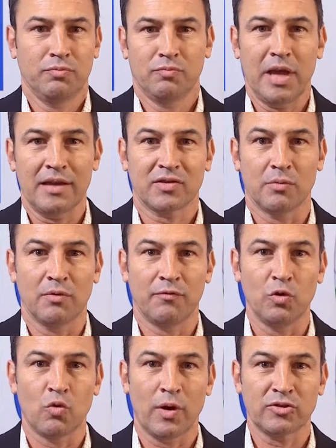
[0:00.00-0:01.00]
asking them a
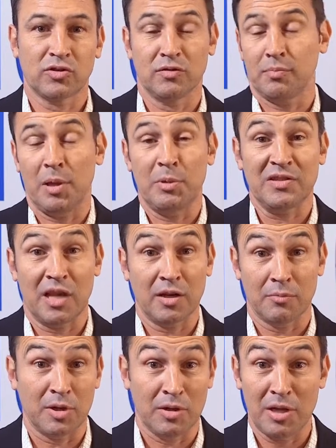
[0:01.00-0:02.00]
few questions, maybe sending
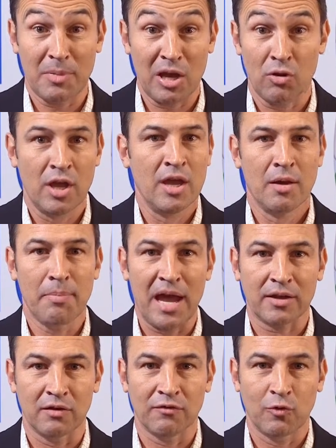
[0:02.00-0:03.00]
them an email
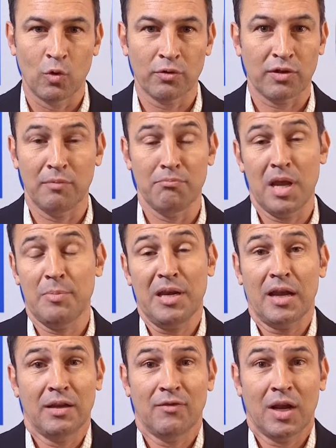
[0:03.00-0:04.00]
back and forth, and maybe
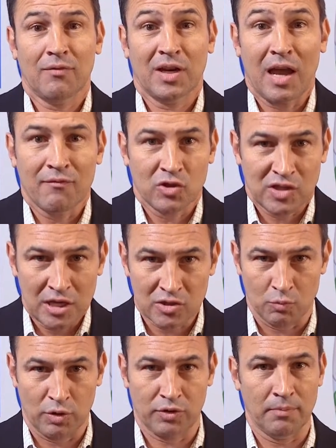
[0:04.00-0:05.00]
not even having a
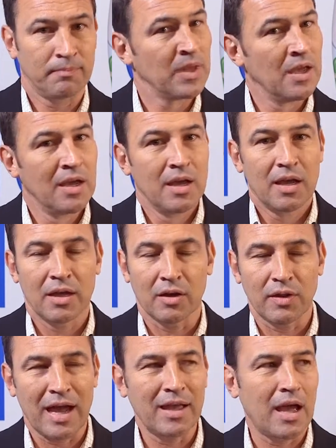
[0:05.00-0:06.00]
conversation with them.
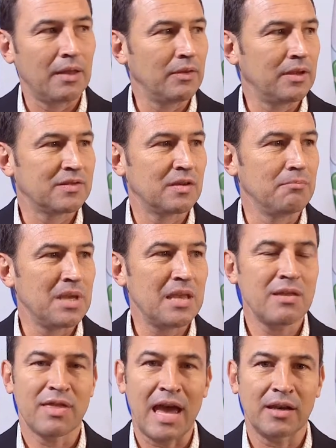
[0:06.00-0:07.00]
To me,
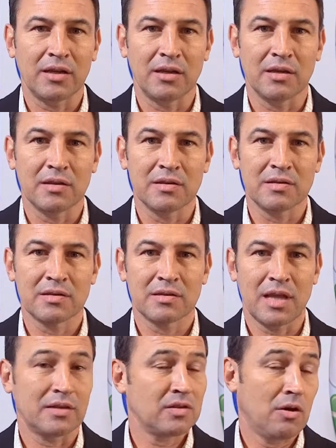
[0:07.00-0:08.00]

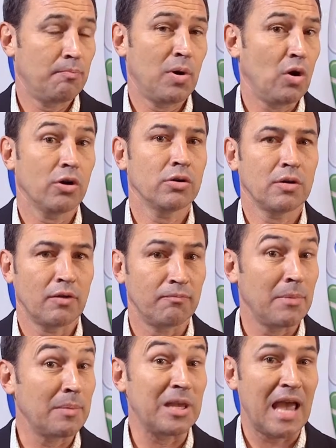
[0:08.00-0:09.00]
that's a part of
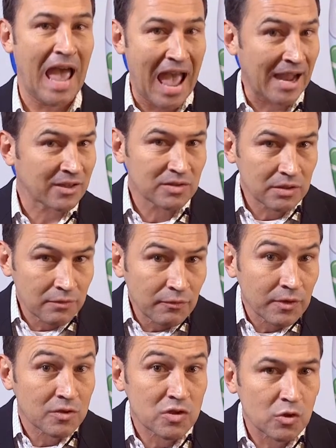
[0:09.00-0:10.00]
maybe active
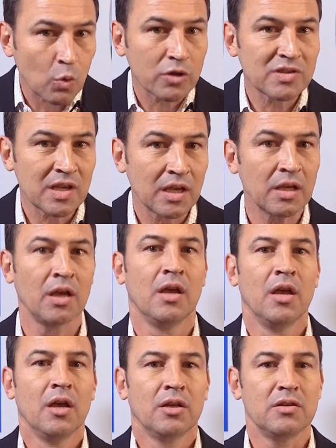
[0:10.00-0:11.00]
sourcing.
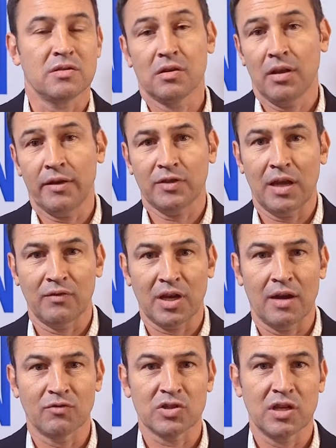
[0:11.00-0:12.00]
You still have to have the
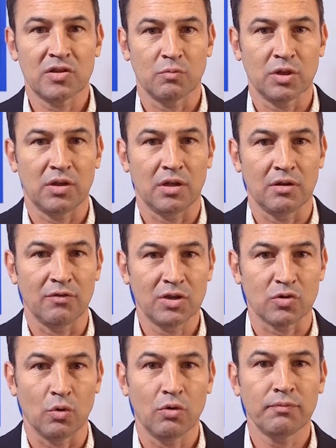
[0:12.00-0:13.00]
conversation with the
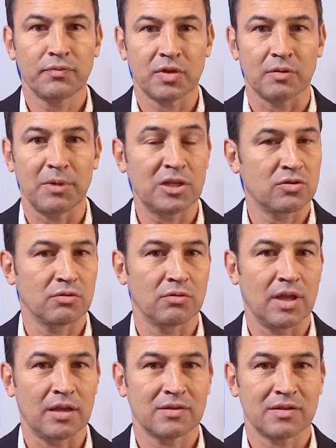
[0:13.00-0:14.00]
individual to make sure that